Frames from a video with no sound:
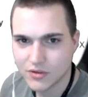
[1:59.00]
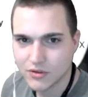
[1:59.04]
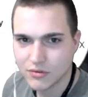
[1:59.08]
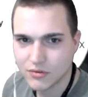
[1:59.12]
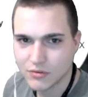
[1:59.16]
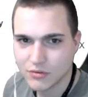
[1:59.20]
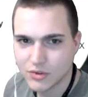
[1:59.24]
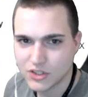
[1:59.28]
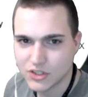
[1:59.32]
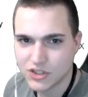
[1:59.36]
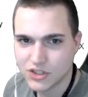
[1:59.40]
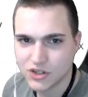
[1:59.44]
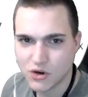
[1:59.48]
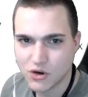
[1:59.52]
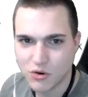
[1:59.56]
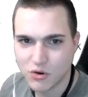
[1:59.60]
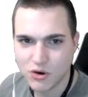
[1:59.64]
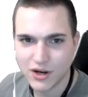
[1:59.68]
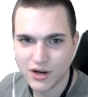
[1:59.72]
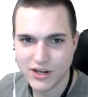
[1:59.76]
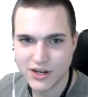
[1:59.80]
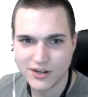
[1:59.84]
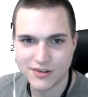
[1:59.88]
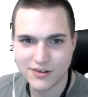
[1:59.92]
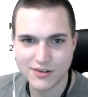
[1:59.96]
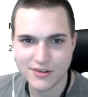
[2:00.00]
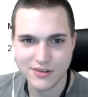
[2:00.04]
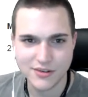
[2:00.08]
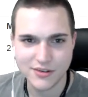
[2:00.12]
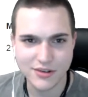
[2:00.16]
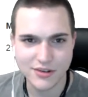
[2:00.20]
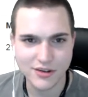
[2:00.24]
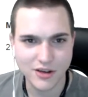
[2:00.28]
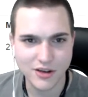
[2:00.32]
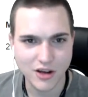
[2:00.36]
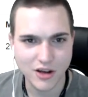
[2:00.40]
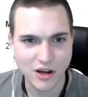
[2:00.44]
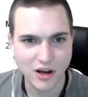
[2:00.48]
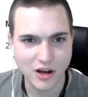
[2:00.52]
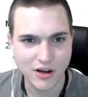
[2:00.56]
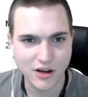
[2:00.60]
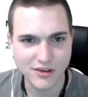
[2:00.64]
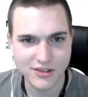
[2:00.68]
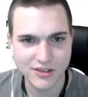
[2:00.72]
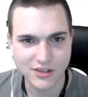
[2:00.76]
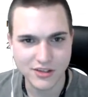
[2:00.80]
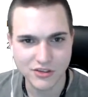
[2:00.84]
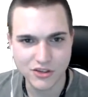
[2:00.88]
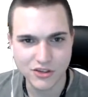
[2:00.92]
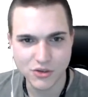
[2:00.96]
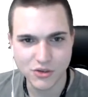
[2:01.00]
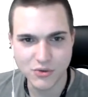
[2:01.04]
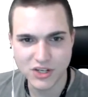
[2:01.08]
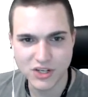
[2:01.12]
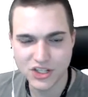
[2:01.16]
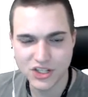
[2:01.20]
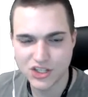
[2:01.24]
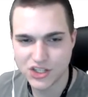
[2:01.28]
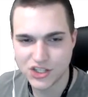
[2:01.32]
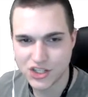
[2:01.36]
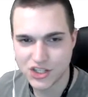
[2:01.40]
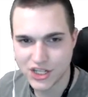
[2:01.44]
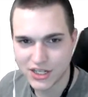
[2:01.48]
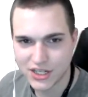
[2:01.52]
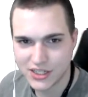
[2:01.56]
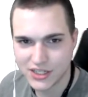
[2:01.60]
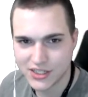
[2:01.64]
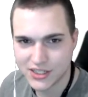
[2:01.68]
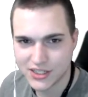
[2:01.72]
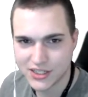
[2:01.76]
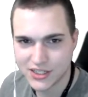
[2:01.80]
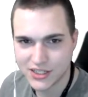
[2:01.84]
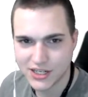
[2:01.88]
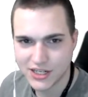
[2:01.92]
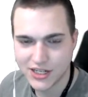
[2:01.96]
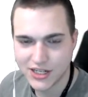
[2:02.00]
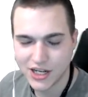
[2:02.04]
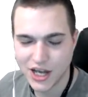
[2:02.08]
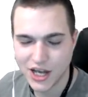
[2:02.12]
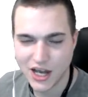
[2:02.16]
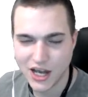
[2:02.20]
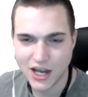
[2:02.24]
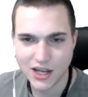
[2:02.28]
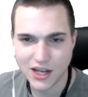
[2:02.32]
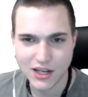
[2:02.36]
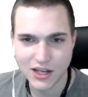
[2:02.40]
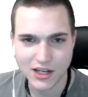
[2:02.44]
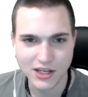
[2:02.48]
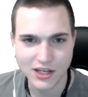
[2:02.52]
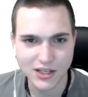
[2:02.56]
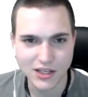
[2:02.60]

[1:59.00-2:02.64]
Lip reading: Which coins are still doing shit and not